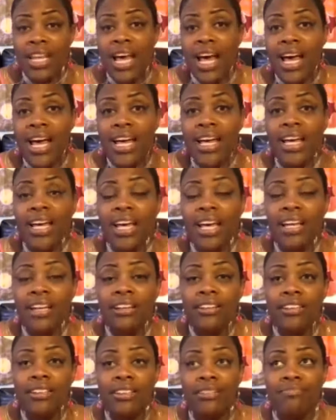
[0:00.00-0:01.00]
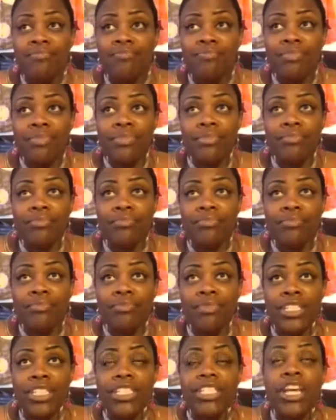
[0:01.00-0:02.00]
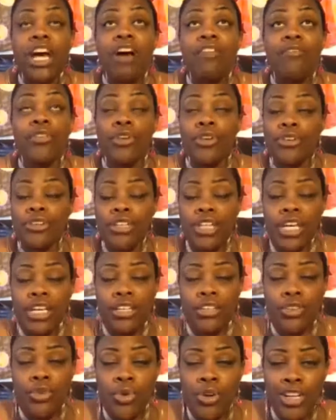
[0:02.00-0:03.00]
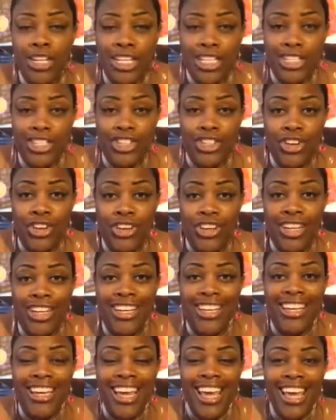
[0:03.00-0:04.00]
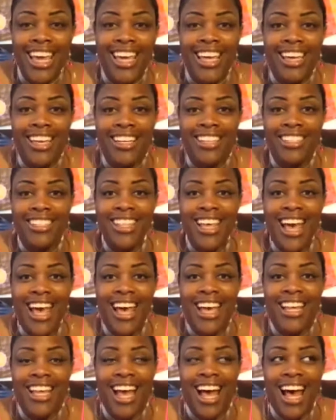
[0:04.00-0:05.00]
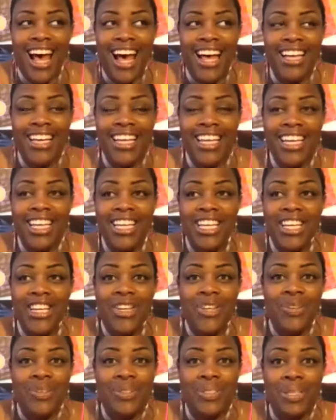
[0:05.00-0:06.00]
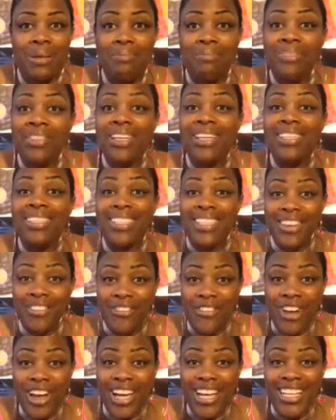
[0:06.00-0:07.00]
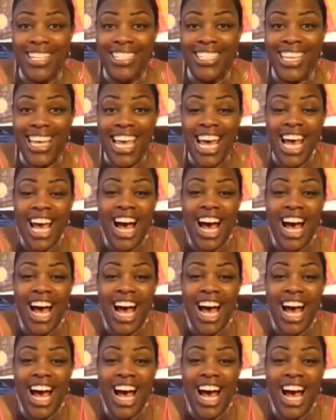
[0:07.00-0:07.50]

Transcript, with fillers: that I discovered during this journey is that I needed to do something different.